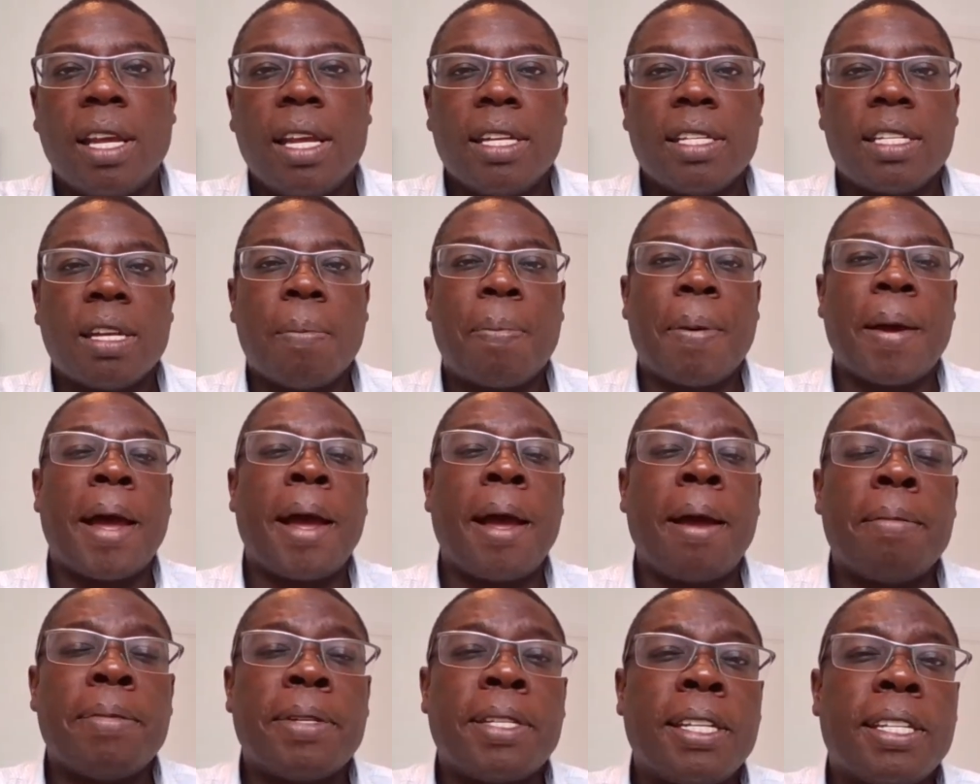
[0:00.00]
So
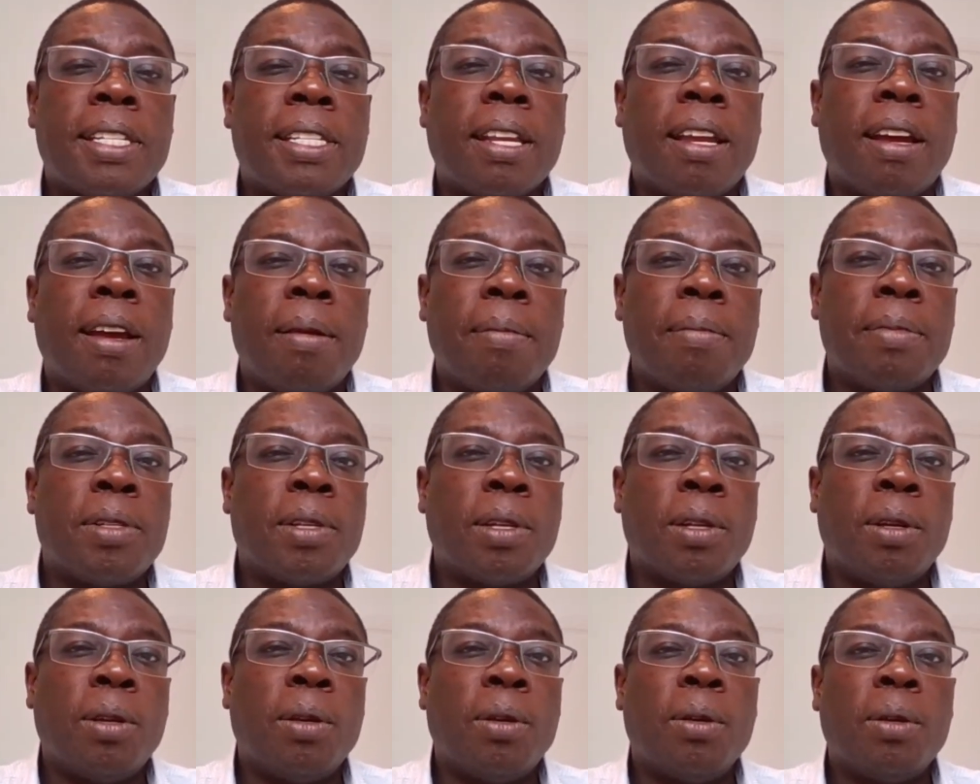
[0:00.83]
perhaps it's time
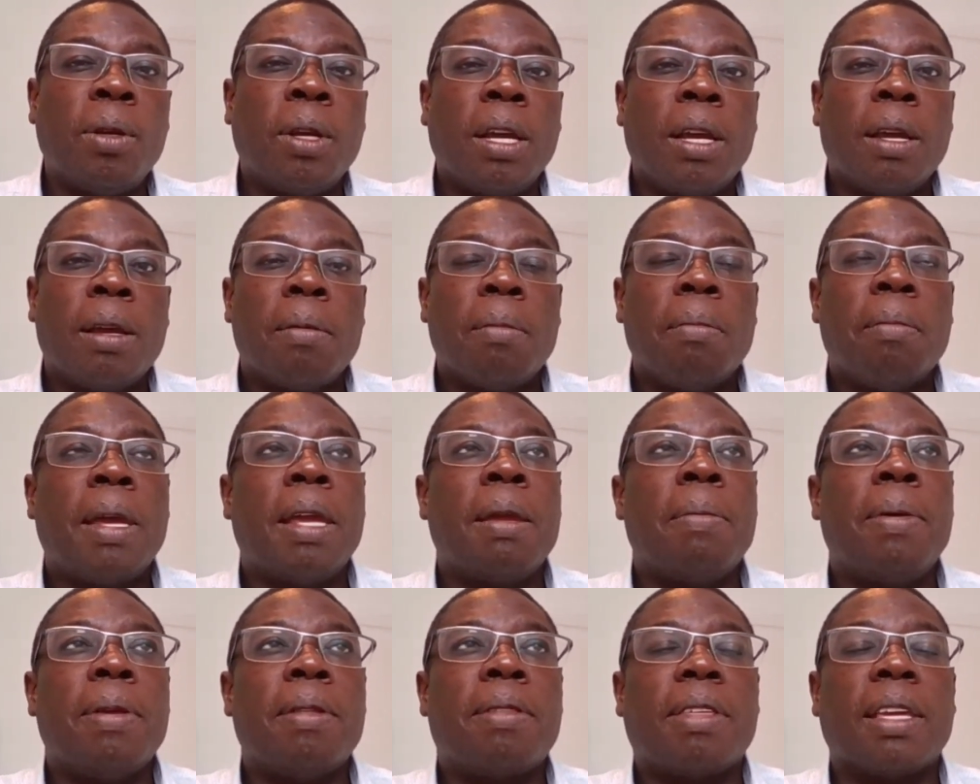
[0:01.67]
to
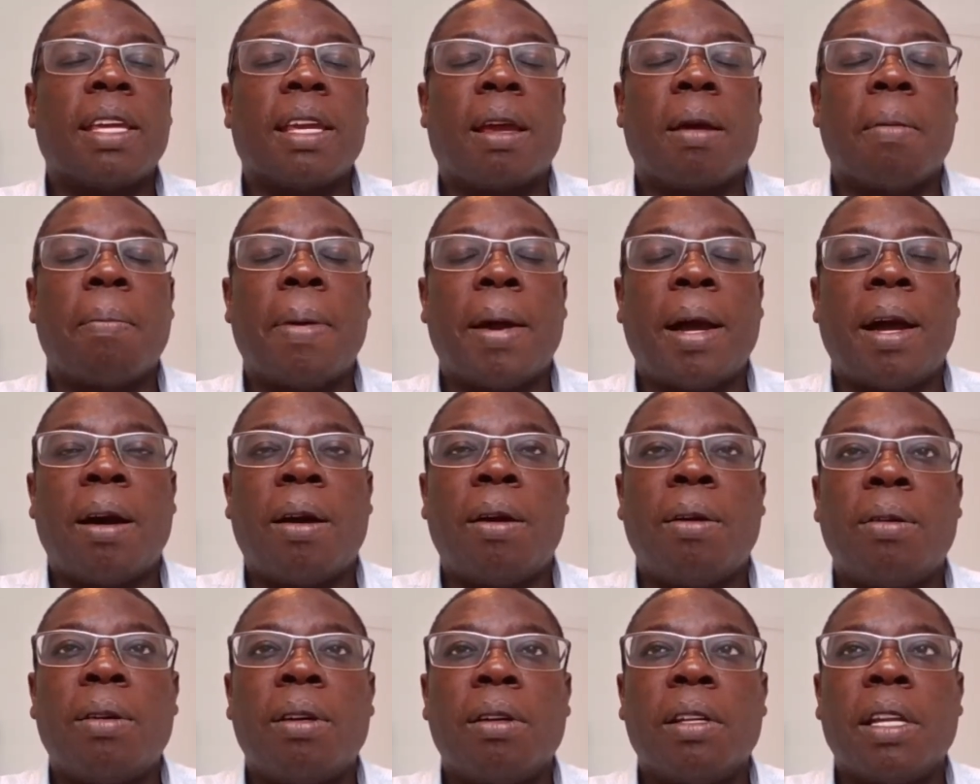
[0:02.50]
maybe think
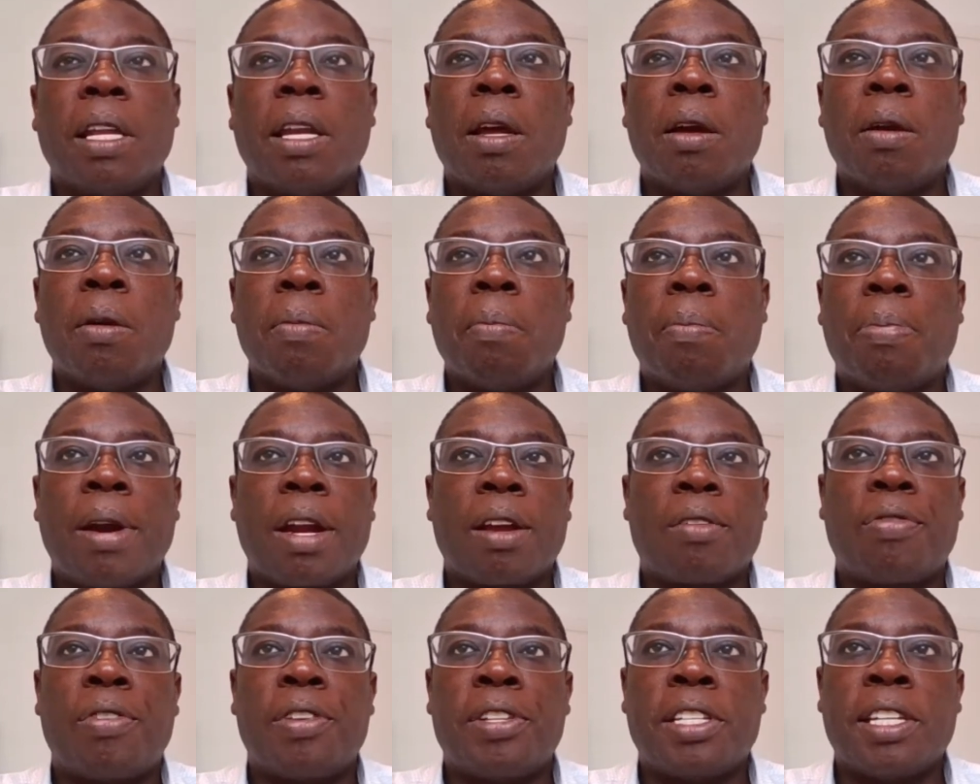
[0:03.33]
about,
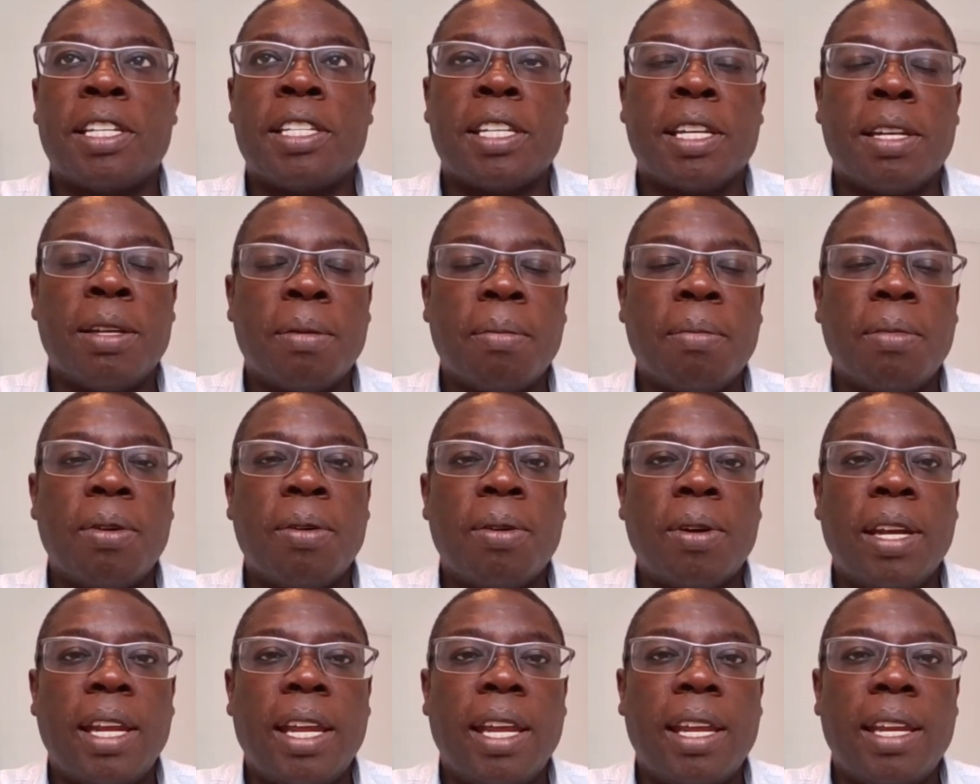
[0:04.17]
breakfasts in the
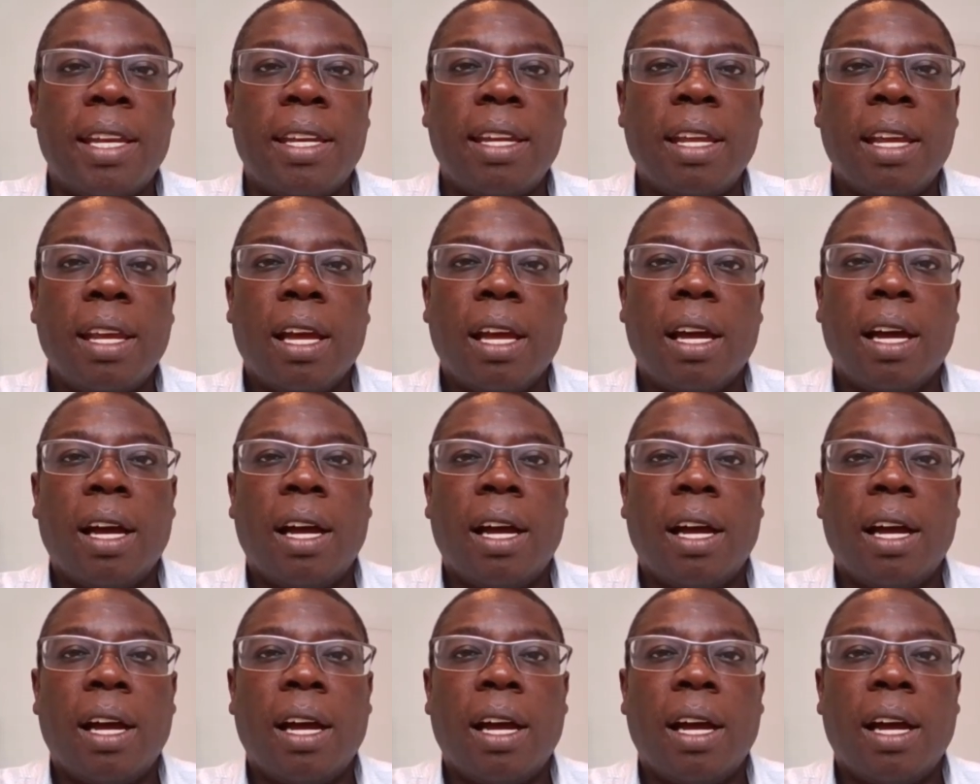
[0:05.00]
morning,